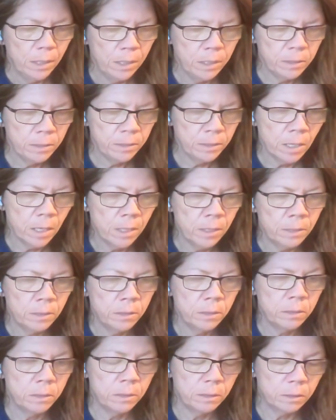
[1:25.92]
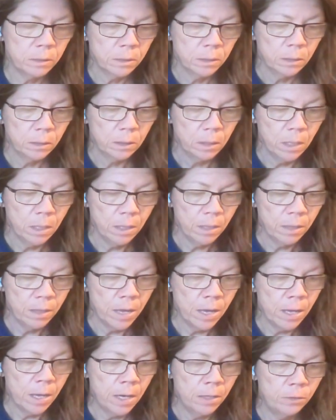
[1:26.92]
he says
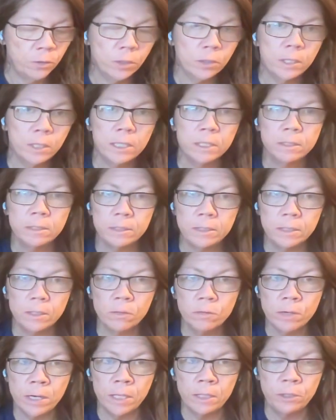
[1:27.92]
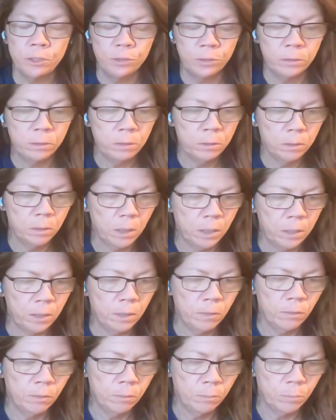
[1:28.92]
that under consideration,
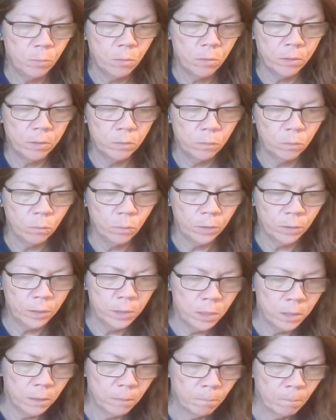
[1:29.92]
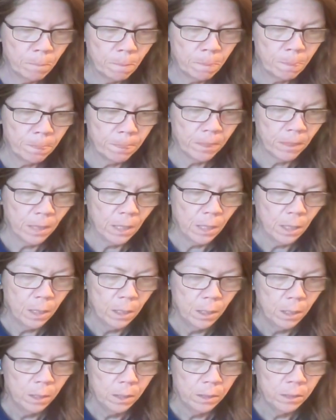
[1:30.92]
another important word,
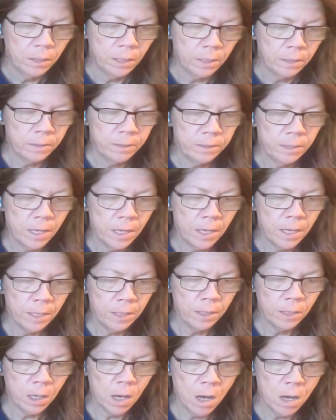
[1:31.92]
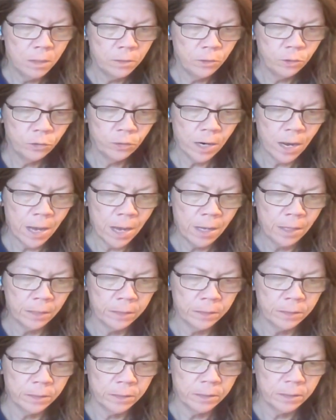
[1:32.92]
that said
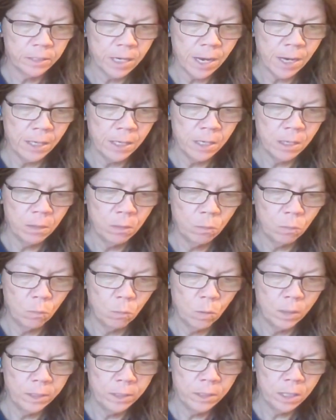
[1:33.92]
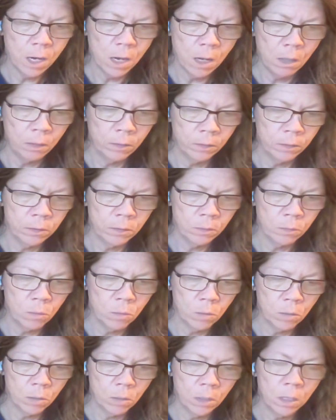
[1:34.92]
contracts citing $1
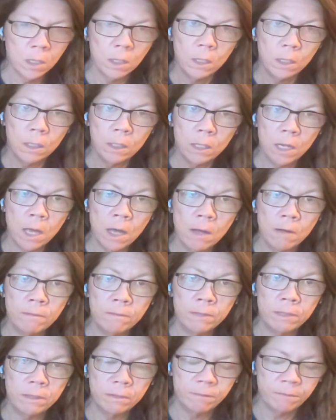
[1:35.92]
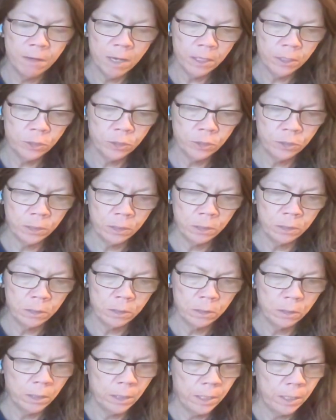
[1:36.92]
or love and
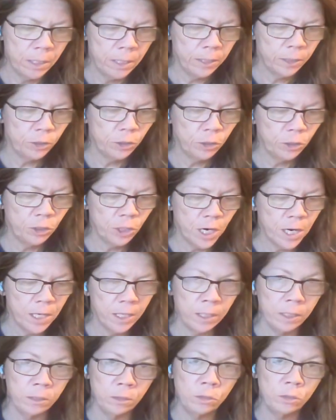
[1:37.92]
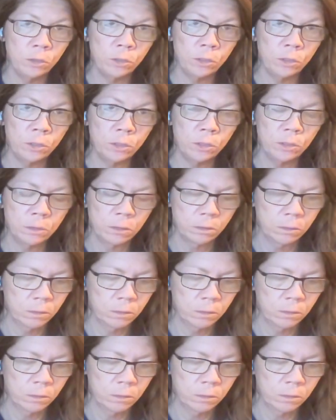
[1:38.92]
affection in exchange